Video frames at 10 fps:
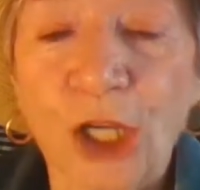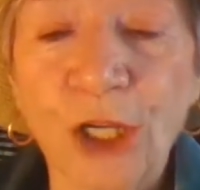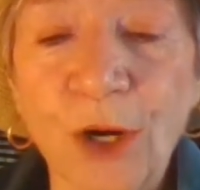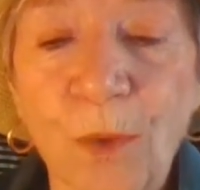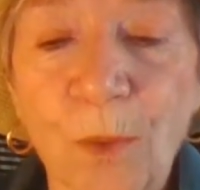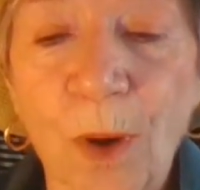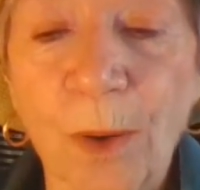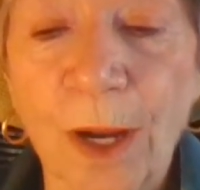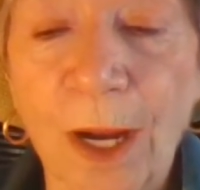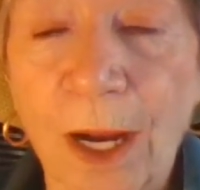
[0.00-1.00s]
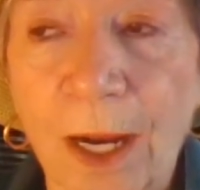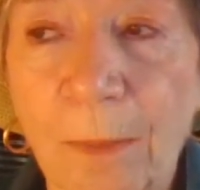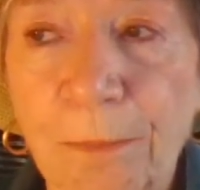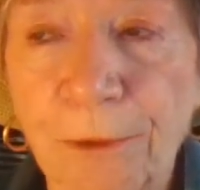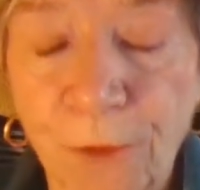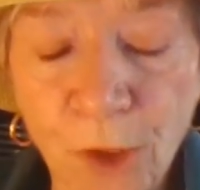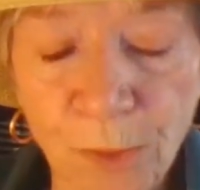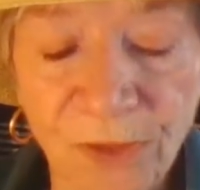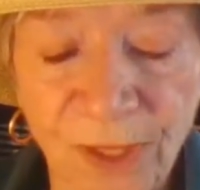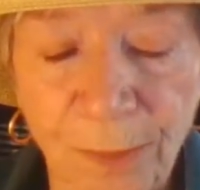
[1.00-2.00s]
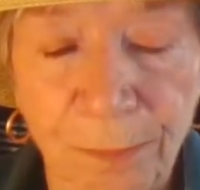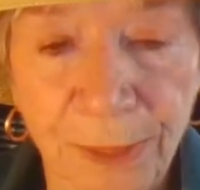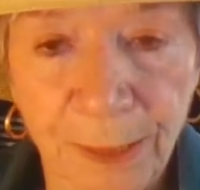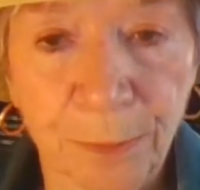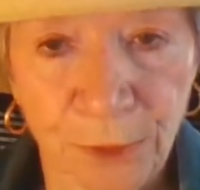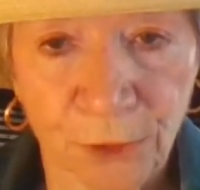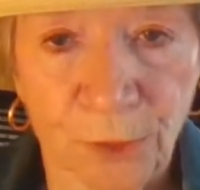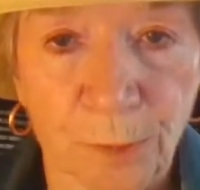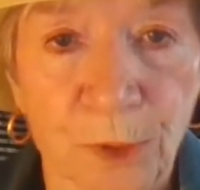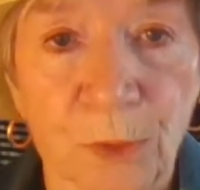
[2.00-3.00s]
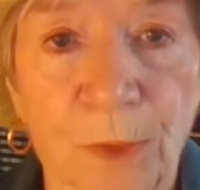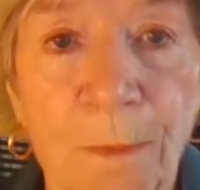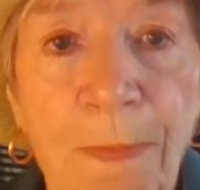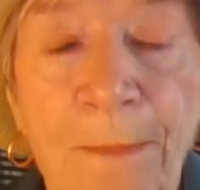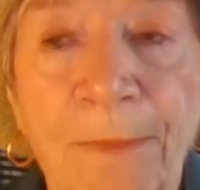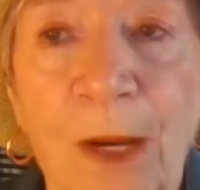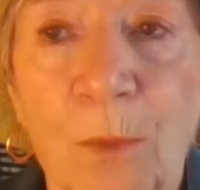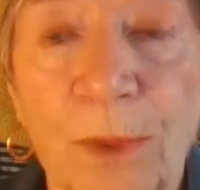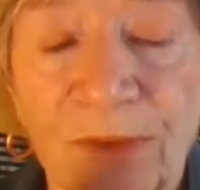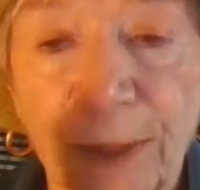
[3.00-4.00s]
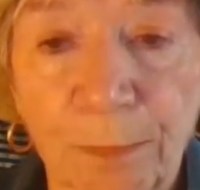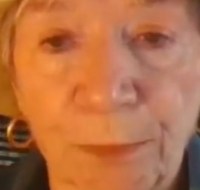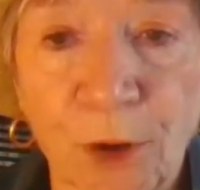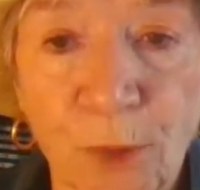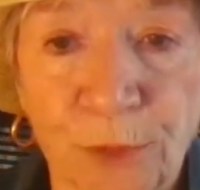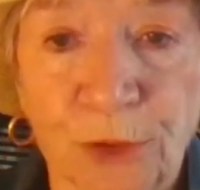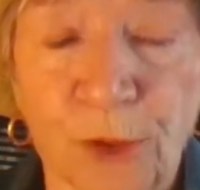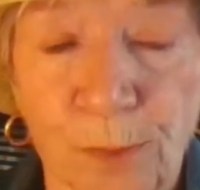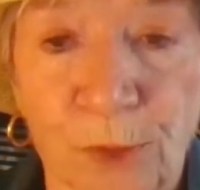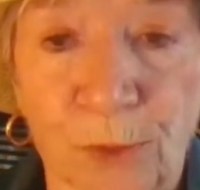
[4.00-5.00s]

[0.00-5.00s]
You know, before we sent people to the moon, we sent probes to the